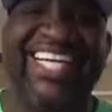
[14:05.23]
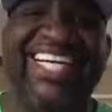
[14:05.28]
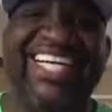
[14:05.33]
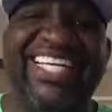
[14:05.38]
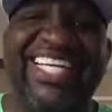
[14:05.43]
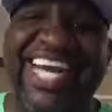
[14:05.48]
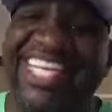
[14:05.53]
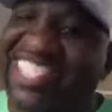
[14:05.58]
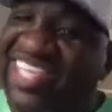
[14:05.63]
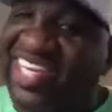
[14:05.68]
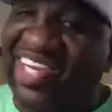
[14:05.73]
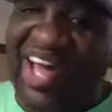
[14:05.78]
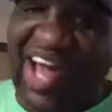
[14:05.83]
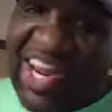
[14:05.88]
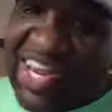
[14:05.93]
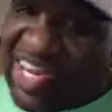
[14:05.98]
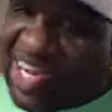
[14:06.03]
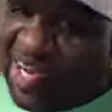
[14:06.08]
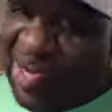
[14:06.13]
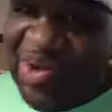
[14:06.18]
That's a
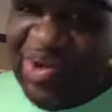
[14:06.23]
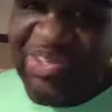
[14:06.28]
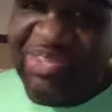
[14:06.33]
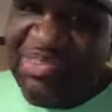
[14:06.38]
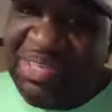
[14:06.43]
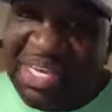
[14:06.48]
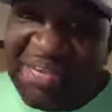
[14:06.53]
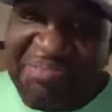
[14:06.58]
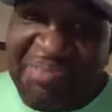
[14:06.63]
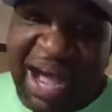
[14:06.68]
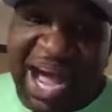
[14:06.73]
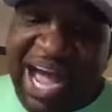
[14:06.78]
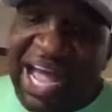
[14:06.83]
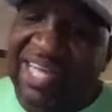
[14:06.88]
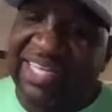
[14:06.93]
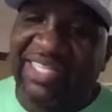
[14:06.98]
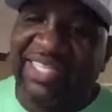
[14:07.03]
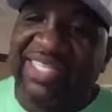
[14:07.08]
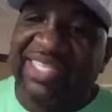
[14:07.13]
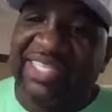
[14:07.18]
lot of clothes we can
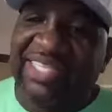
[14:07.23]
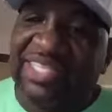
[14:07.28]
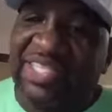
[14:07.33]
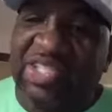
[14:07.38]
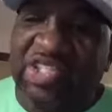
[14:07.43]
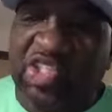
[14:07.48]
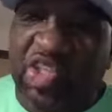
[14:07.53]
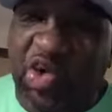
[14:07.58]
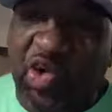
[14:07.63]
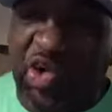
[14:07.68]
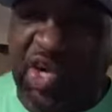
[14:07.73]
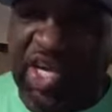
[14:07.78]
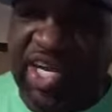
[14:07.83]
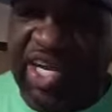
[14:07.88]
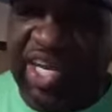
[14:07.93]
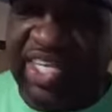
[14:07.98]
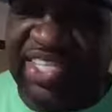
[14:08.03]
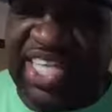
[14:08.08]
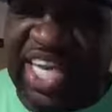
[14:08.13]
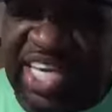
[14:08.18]
buy. You sure?
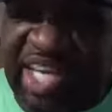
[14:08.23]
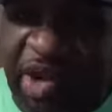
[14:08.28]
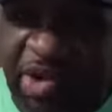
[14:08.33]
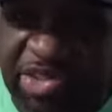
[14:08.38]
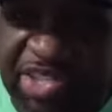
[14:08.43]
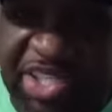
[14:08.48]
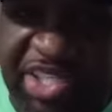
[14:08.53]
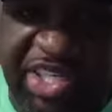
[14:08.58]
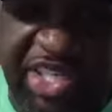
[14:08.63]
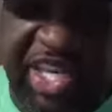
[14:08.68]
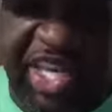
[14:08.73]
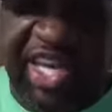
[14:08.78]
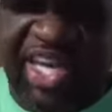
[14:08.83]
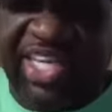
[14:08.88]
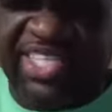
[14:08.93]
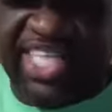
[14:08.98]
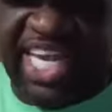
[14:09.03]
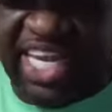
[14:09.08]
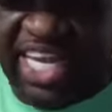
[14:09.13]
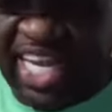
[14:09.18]
Is that coaching?
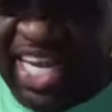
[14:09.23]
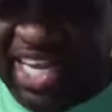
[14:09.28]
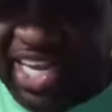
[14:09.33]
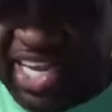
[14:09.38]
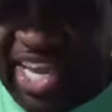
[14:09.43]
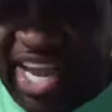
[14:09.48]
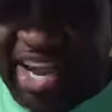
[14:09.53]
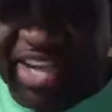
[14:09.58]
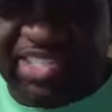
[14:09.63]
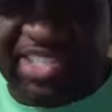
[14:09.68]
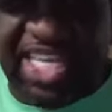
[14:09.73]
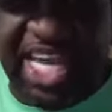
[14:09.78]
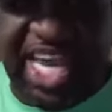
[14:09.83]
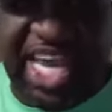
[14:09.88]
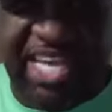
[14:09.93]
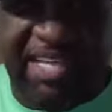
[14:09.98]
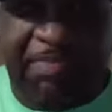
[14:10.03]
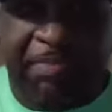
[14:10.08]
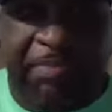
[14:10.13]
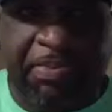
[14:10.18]
Is that
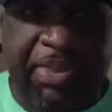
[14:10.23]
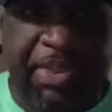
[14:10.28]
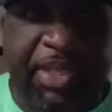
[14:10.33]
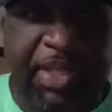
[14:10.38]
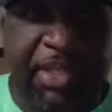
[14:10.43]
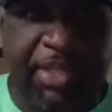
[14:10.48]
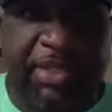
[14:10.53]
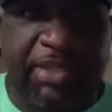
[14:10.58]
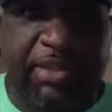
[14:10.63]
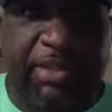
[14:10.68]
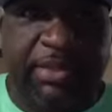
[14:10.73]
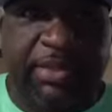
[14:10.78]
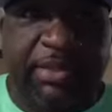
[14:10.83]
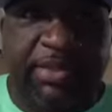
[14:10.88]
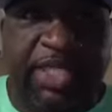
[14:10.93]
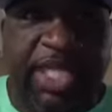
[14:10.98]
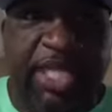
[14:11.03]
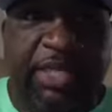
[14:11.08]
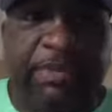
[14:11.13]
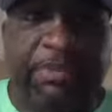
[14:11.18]
guaranteed?
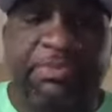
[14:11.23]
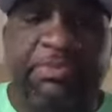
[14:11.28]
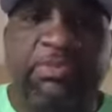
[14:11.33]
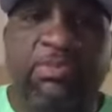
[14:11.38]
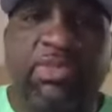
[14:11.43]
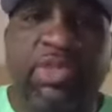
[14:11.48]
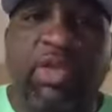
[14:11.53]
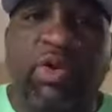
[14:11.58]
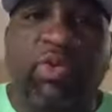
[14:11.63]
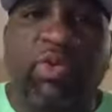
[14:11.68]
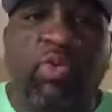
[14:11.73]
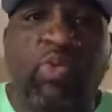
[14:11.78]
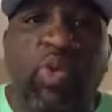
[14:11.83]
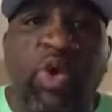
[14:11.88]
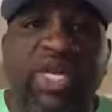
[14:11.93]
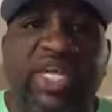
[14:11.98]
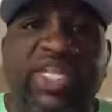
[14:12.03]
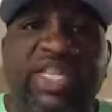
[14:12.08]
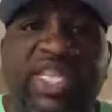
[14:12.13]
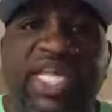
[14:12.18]
See,
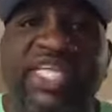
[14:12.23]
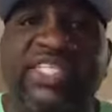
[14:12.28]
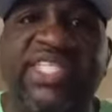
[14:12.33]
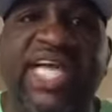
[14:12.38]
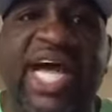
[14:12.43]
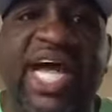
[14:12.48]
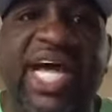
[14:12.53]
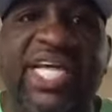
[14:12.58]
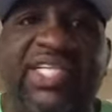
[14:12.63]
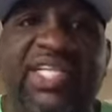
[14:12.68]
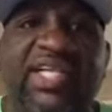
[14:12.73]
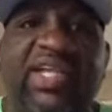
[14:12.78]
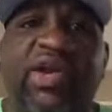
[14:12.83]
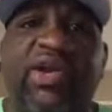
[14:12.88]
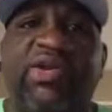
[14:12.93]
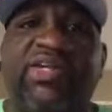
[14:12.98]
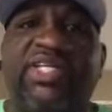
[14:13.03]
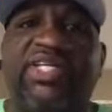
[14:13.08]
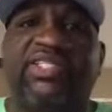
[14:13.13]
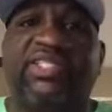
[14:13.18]
one of the things I had to
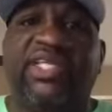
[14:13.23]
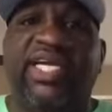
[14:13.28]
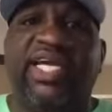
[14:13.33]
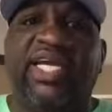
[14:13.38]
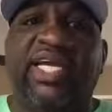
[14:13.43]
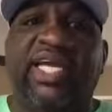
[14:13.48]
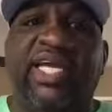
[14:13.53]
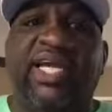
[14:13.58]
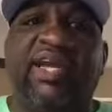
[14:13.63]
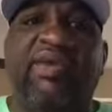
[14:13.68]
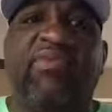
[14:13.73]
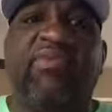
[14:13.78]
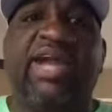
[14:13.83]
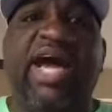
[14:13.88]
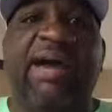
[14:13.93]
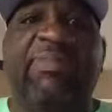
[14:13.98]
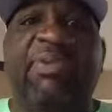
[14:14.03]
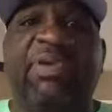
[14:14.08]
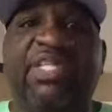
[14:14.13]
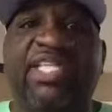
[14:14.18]
learn is when
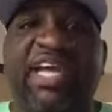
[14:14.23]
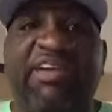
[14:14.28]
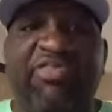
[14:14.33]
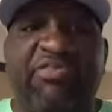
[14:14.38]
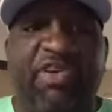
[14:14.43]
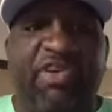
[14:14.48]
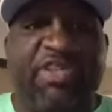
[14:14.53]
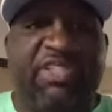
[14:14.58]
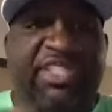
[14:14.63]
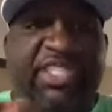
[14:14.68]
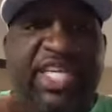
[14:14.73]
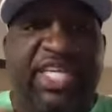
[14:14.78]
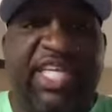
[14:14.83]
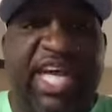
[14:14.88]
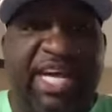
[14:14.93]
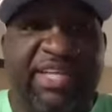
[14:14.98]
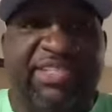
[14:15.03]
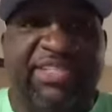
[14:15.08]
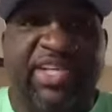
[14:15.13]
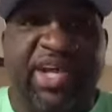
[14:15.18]
I put that first
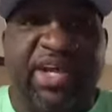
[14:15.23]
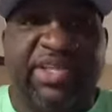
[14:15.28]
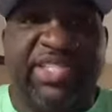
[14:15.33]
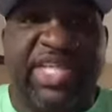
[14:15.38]
$10,000